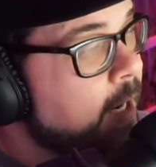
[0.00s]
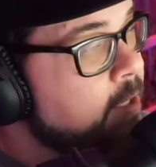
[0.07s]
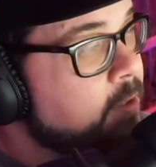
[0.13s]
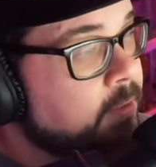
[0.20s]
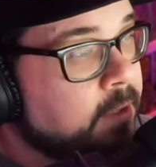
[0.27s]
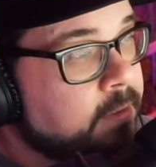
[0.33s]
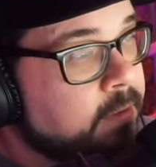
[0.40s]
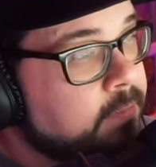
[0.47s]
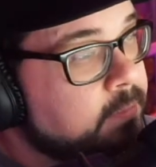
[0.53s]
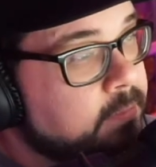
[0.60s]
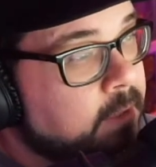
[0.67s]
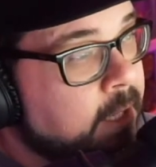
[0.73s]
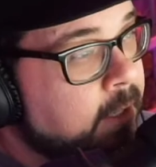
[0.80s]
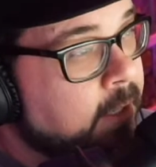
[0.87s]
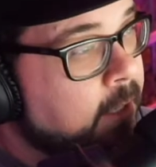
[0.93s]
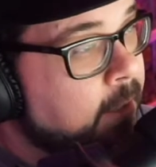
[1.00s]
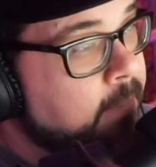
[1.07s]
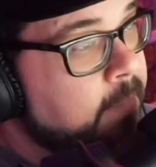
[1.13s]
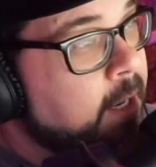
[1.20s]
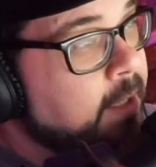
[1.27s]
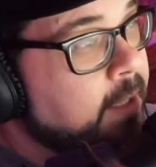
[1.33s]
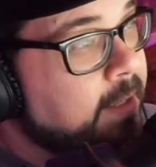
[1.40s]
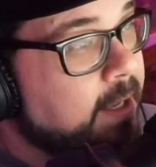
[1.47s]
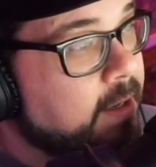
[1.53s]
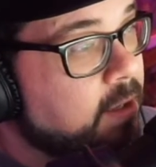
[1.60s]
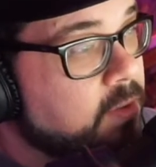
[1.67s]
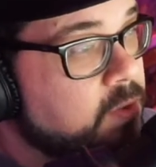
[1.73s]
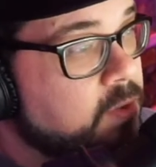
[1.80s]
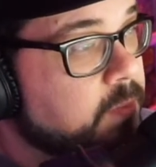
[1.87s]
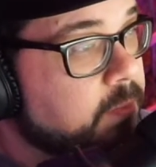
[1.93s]
I don't know. I'm not that
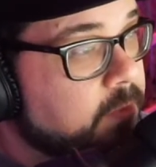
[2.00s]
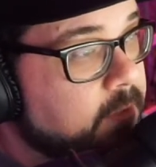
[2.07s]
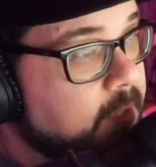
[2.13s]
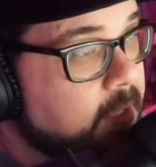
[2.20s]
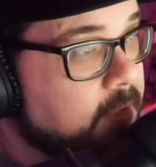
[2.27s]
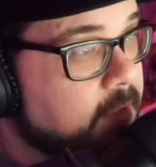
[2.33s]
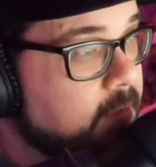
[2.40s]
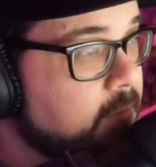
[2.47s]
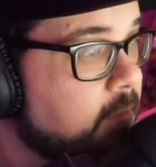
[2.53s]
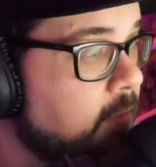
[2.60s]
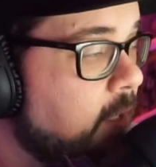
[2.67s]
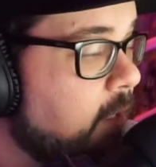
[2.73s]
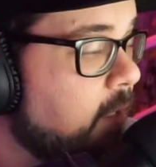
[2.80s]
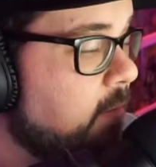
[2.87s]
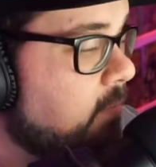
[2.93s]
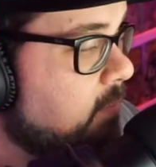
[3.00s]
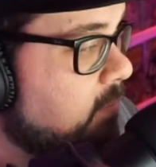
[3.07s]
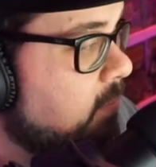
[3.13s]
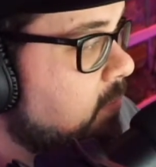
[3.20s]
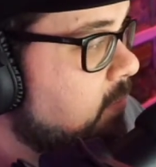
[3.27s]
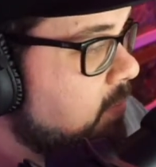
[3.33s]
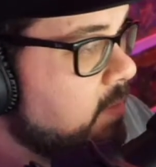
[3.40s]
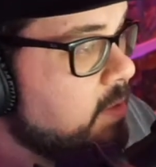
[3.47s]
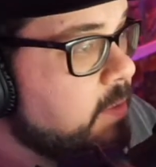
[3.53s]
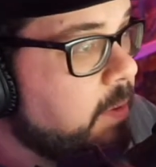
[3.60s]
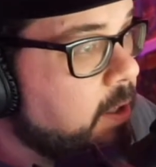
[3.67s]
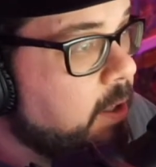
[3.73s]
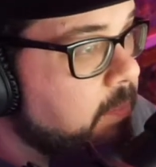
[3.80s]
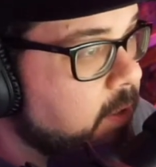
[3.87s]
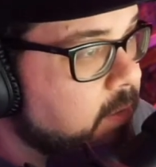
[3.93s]
knowledgeable in that
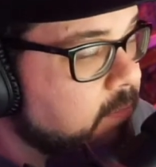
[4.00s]
department.